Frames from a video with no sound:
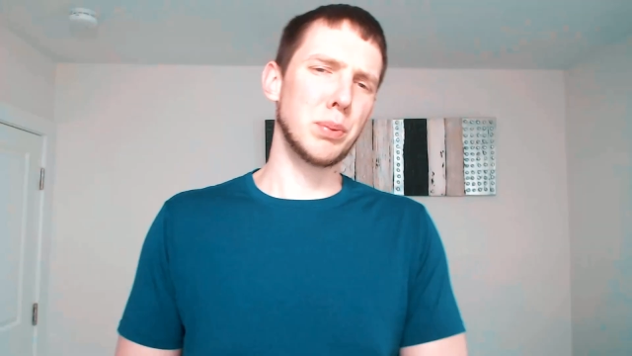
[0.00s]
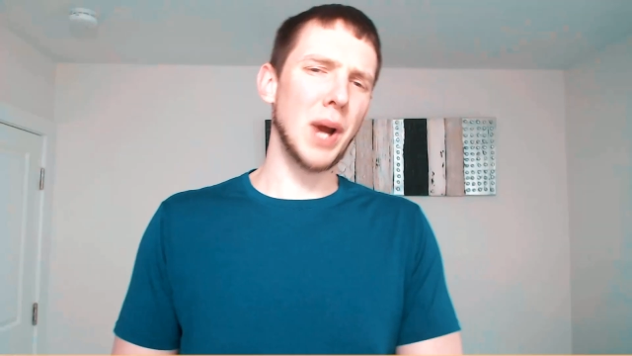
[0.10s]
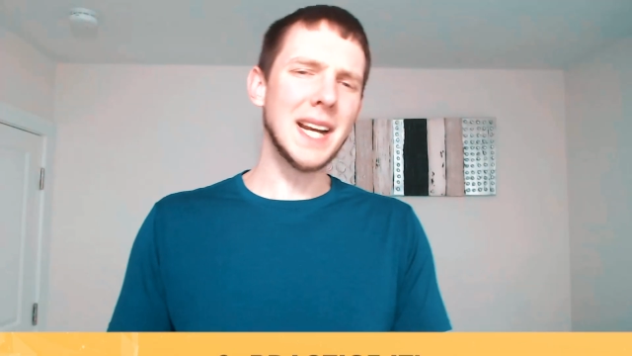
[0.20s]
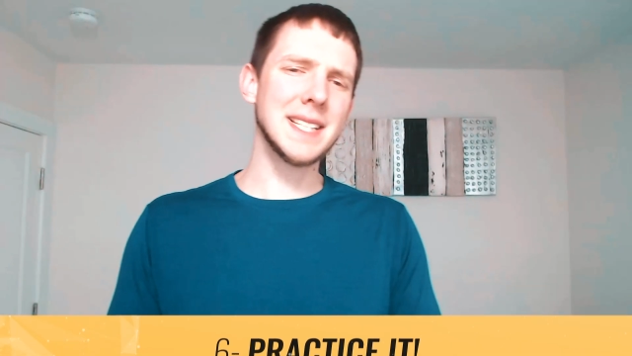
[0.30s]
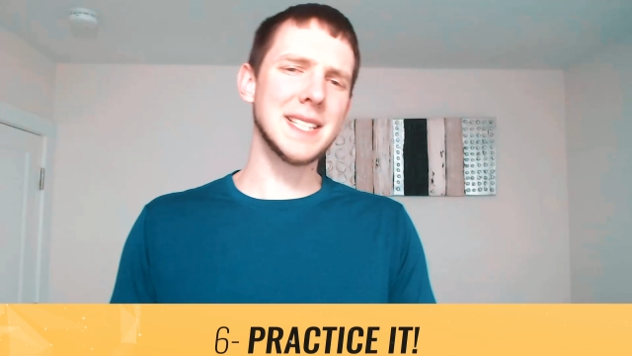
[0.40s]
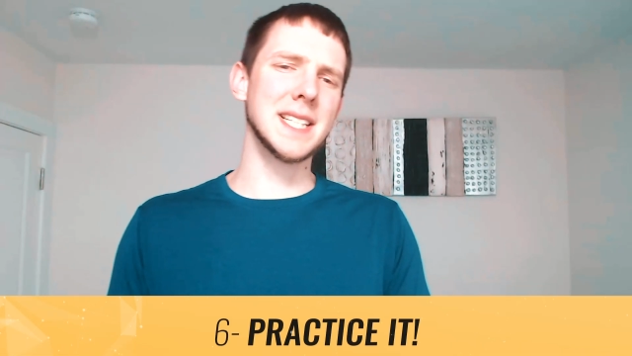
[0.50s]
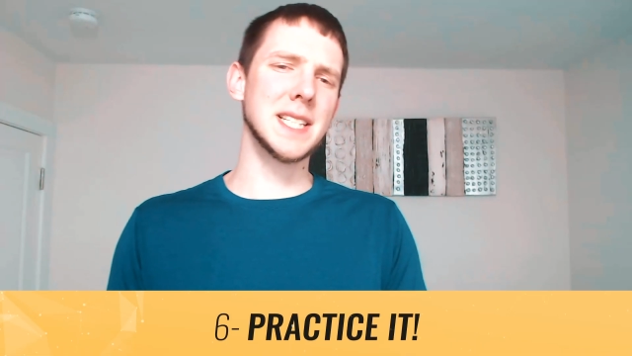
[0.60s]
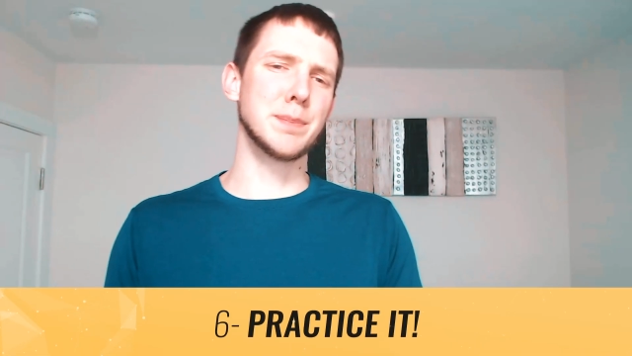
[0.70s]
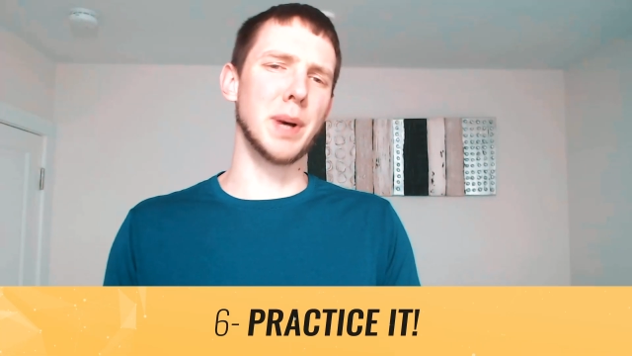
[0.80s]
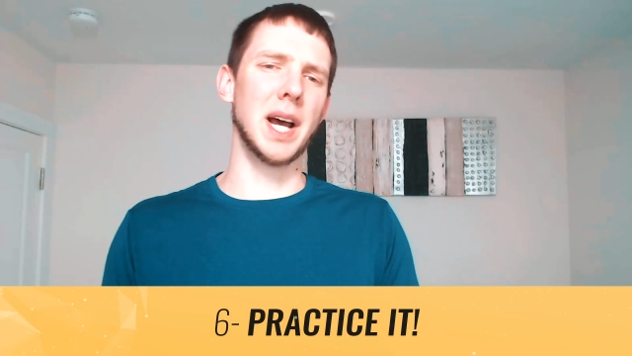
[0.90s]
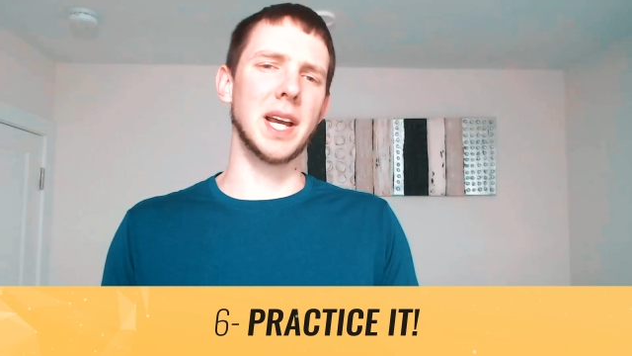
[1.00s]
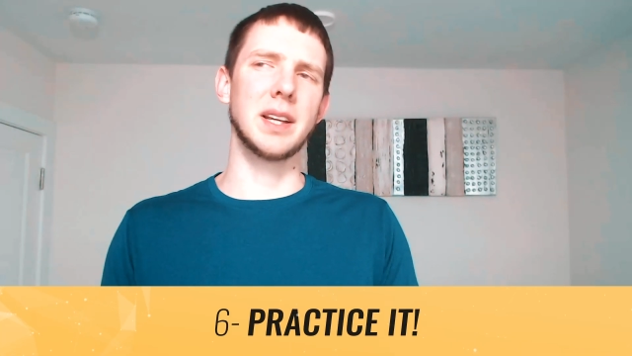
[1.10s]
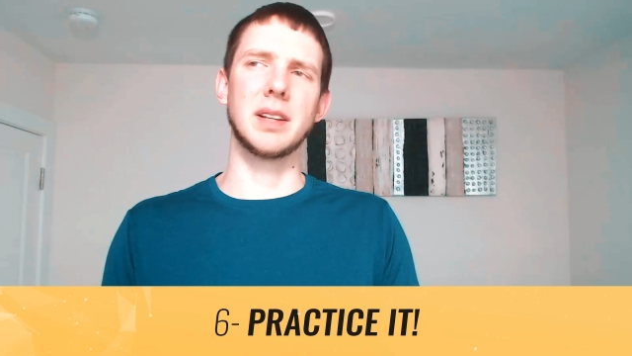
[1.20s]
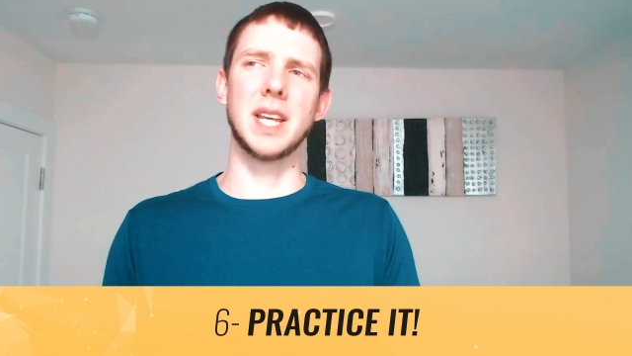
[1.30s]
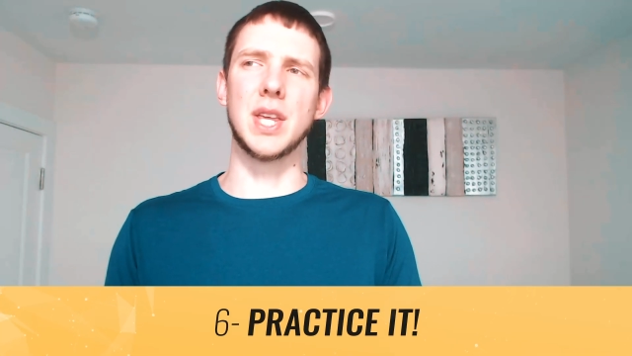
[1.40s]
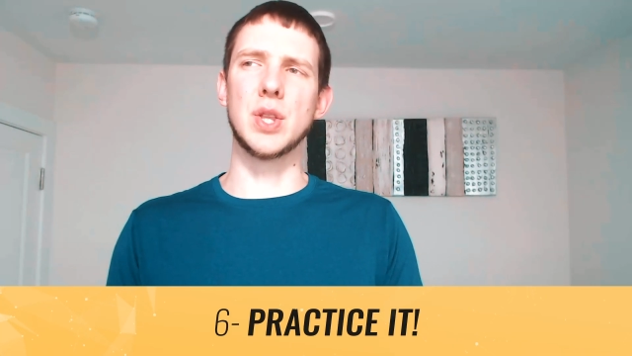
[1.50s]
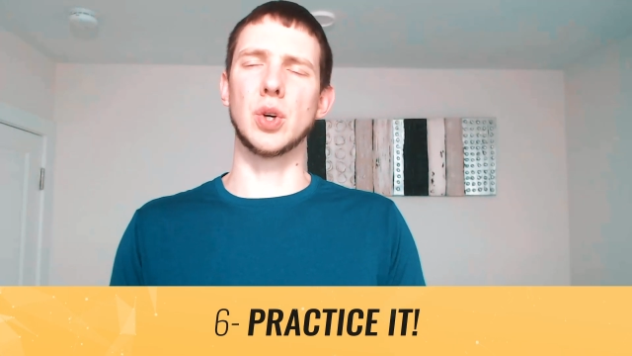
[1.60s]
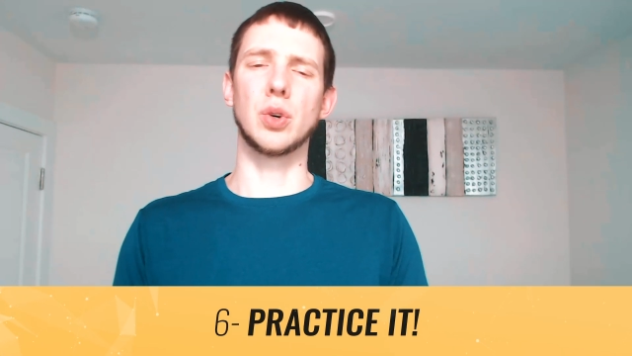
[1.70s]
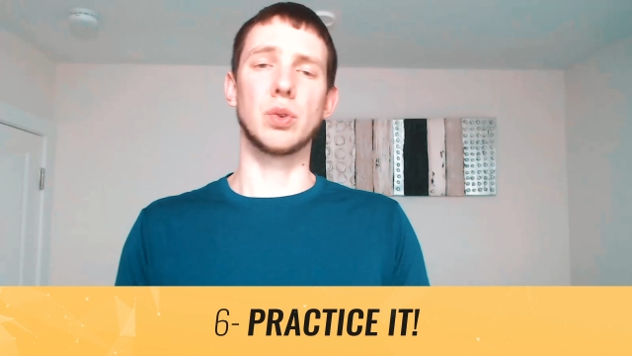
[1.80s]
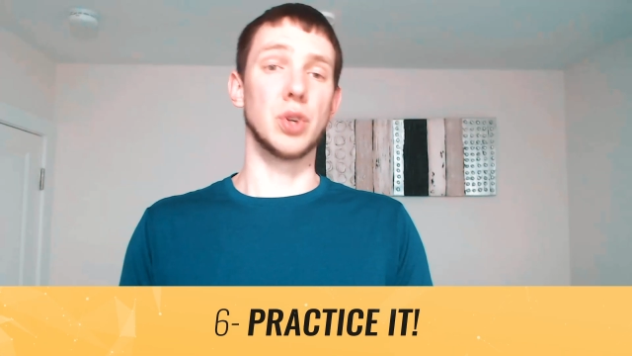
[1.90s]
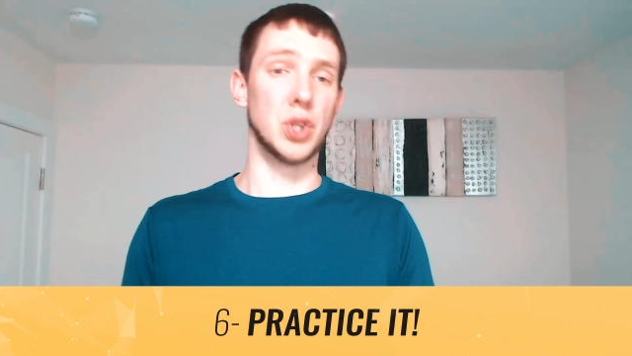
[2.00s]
Practice this by either